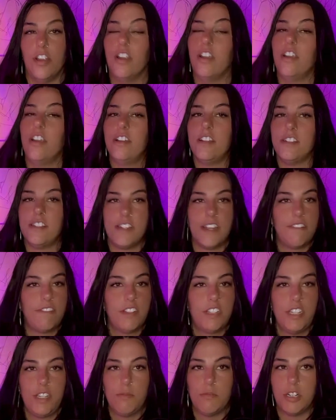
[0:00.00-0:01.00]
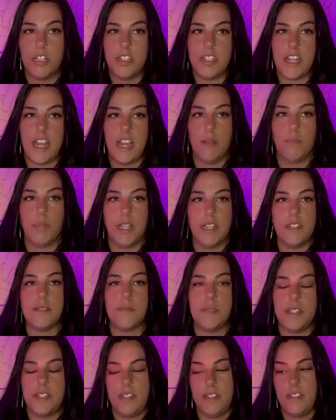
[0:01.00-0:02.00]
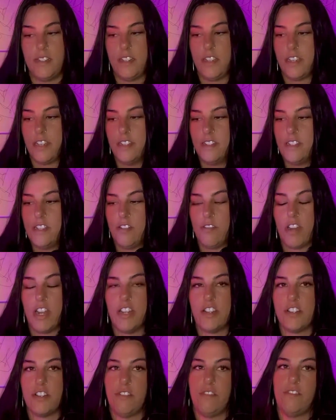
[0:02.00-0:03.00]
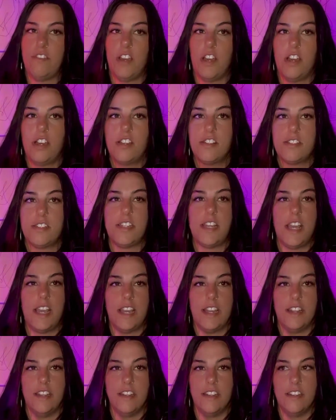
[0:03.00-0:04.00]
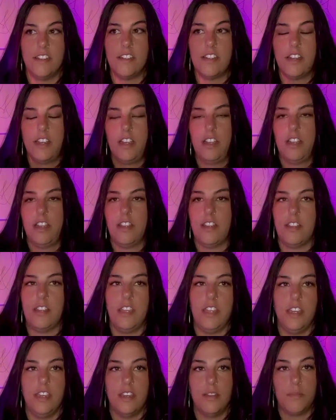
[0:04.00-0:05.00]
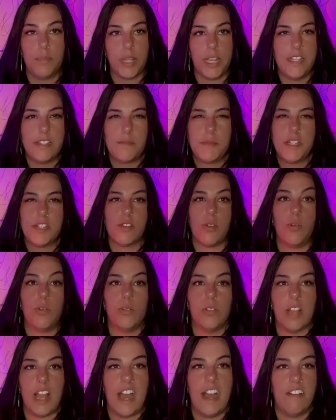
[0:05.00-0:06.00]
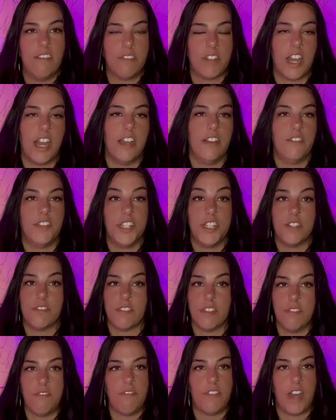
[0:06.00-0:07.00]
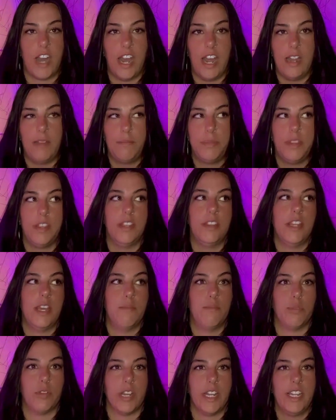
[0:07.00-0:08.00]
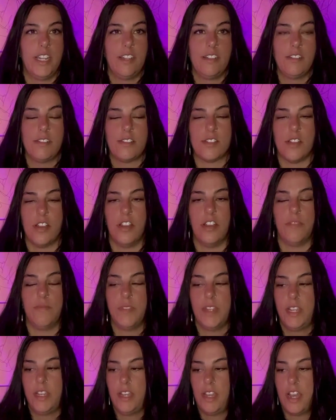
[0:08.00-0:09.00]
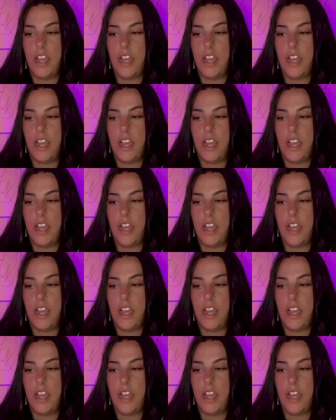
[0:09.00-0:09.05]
so definitely you want to take placements into consideration first, and the placements all have kind of a different vibe that they're bringing. So